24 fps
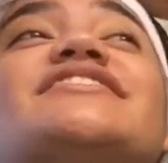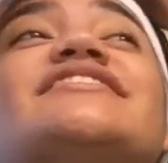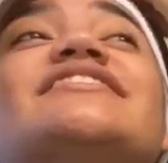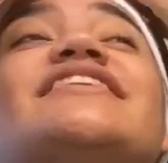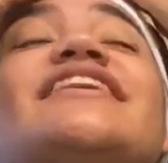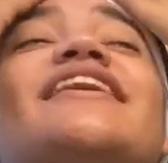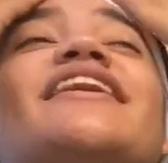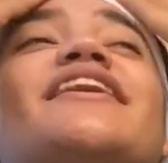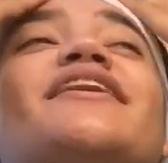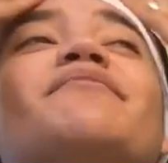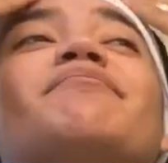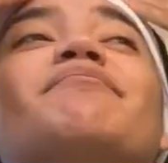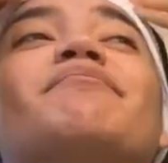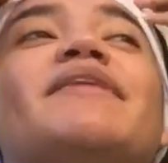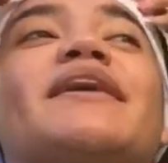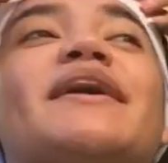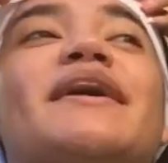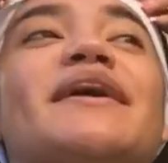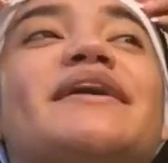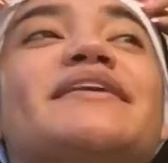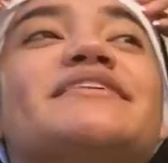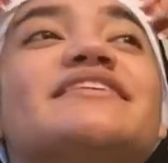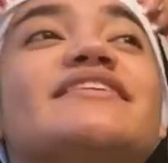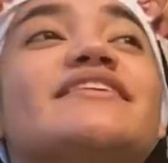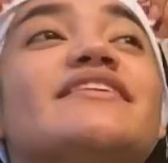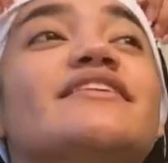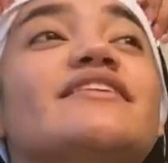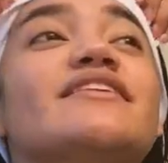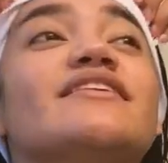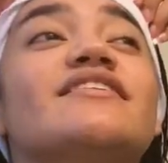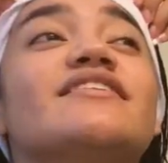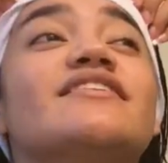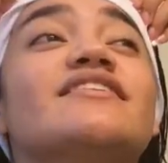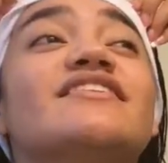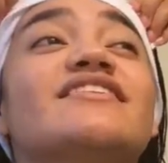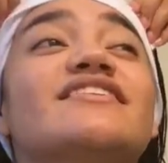I got a big ass head.
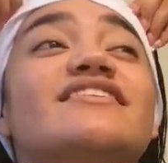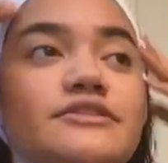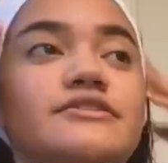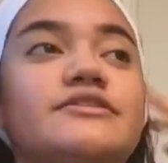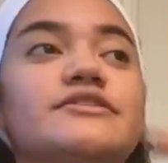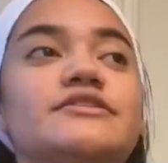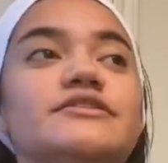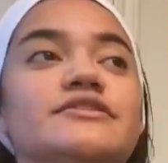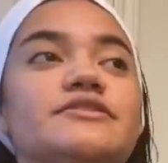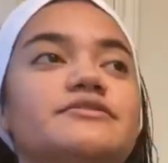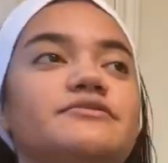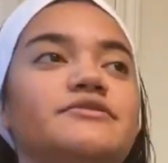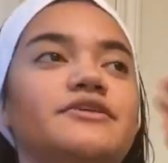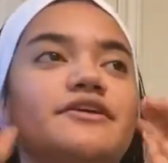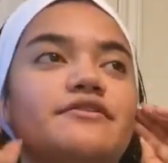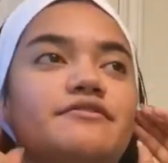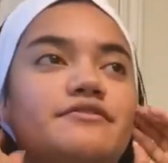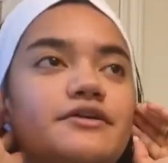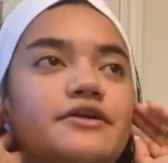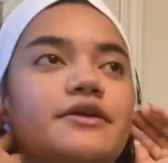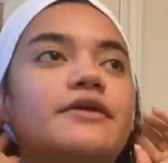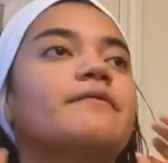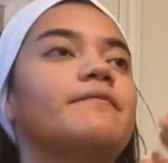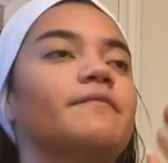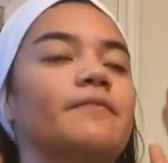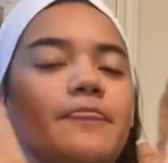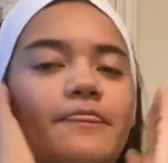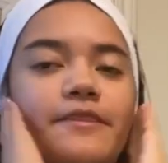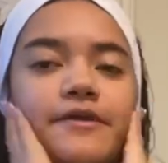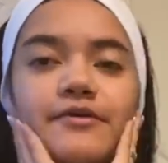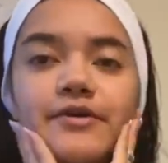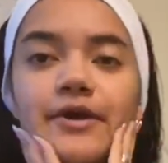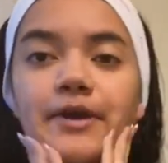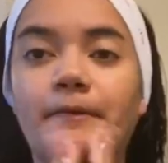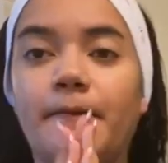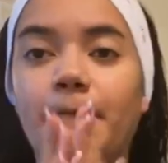Whatever.
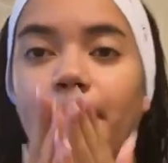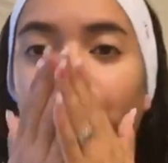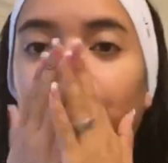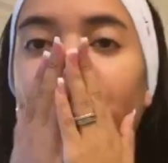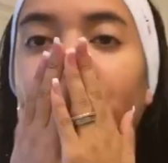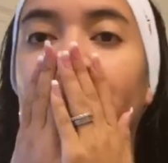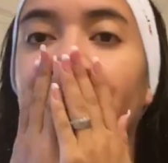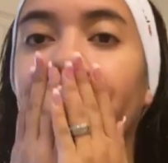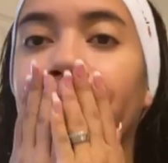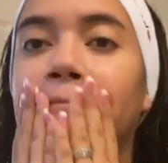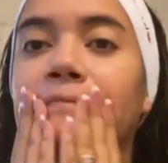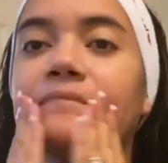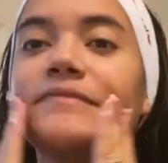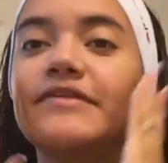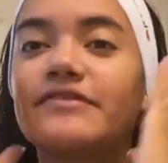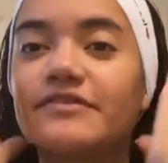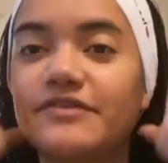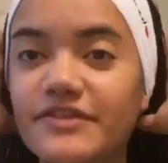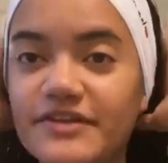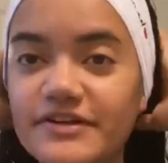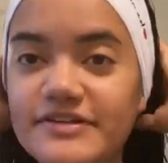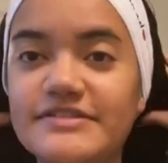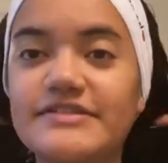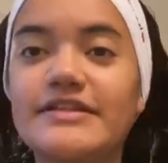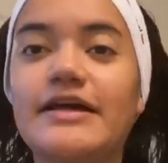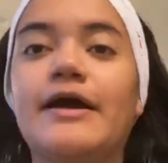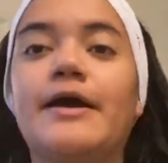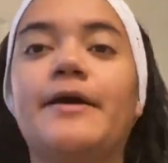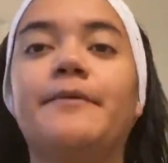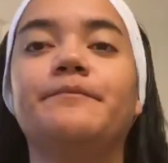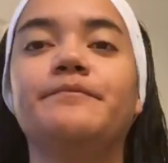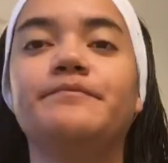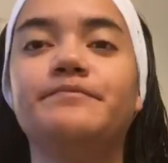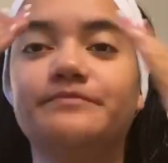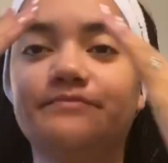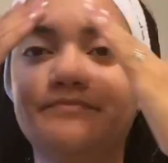Okay, so there's that.
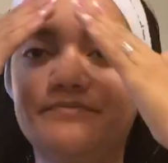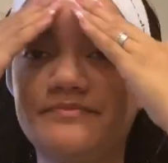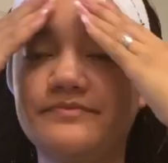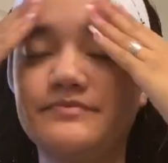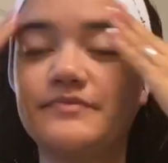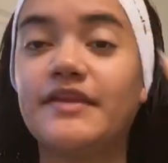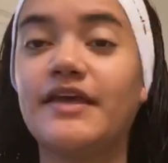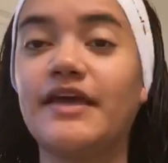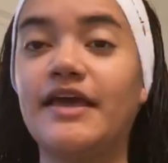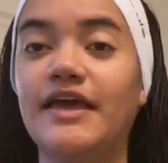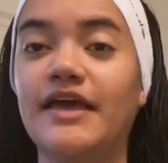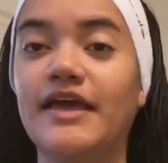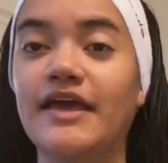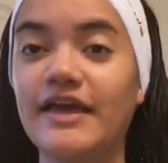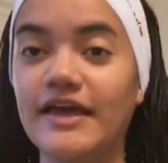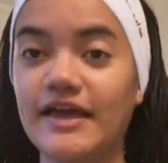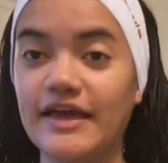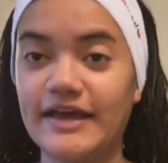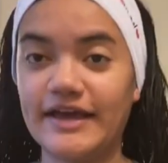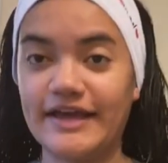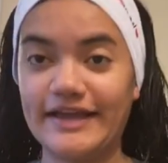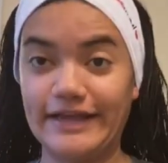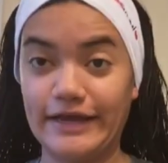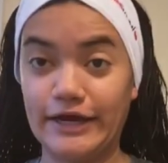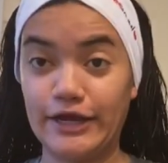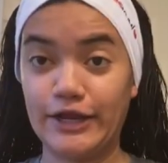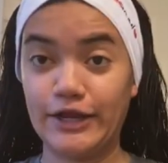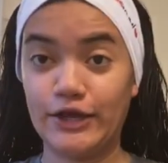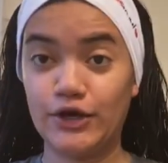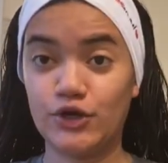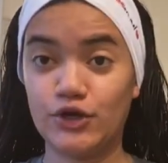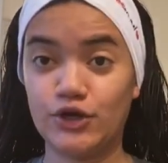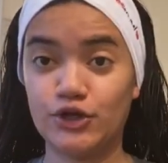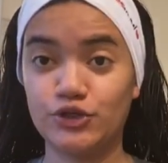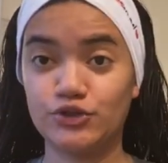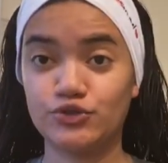Got it
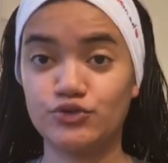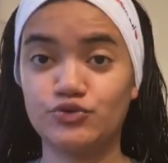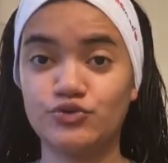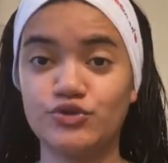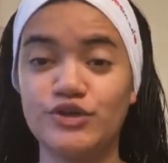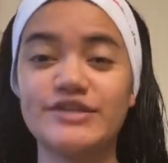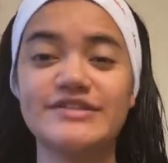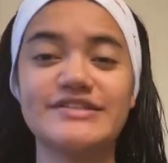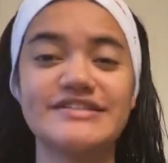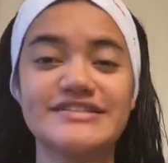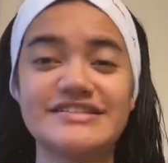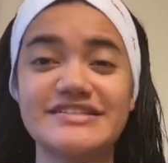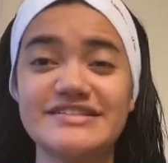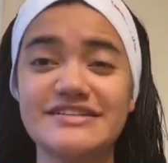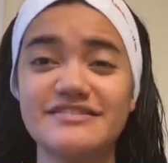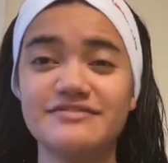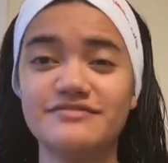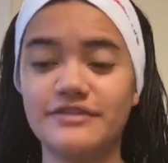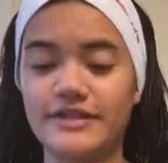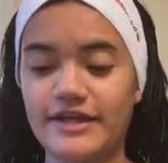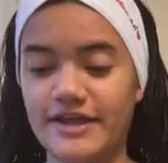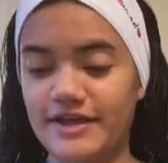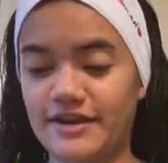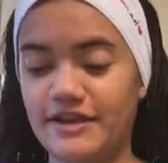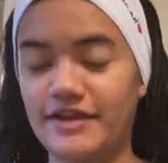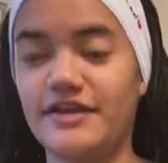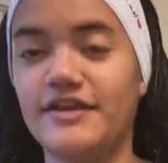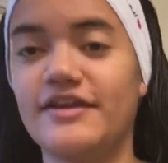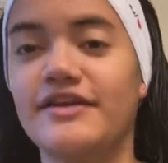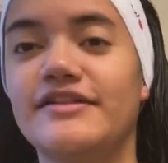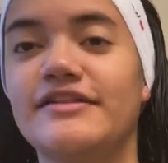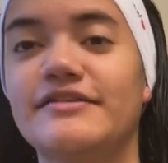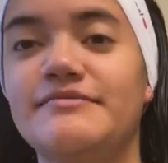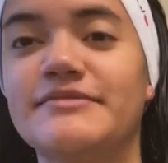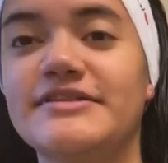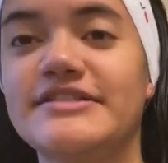on. Is this enough lighting?
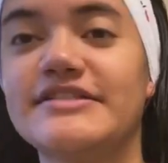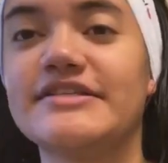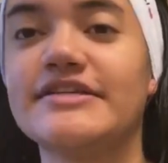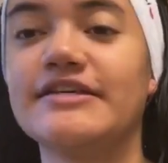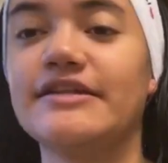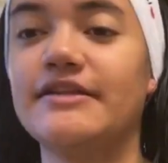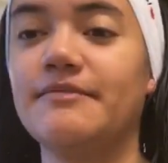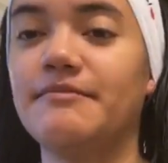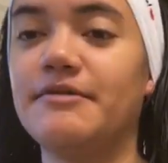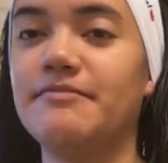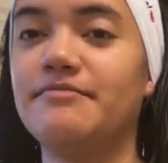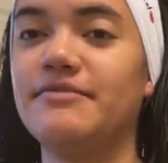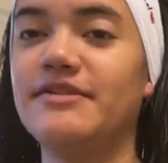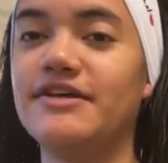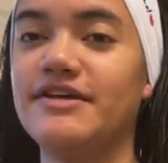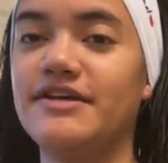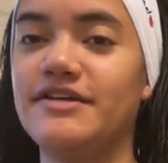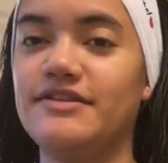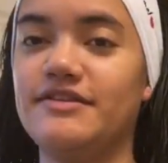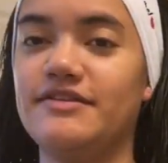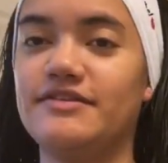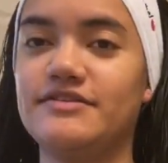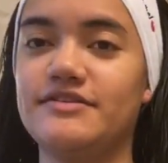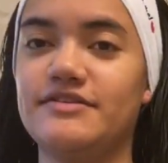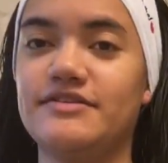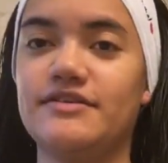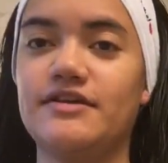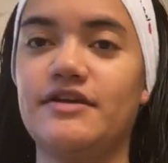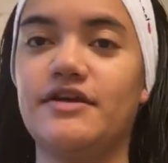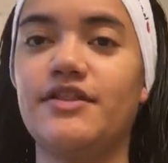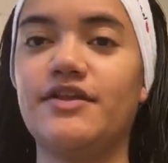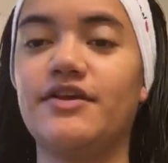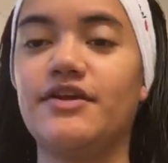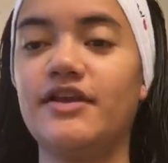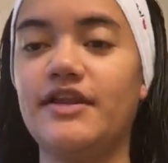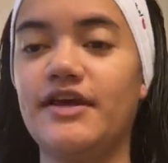Let me see. Let me plug in this
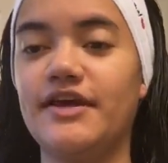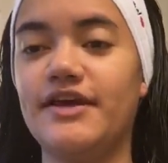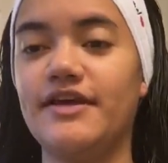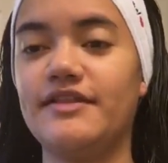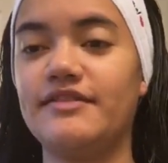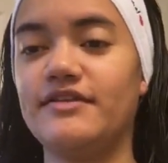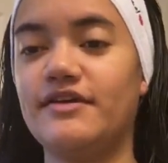other light.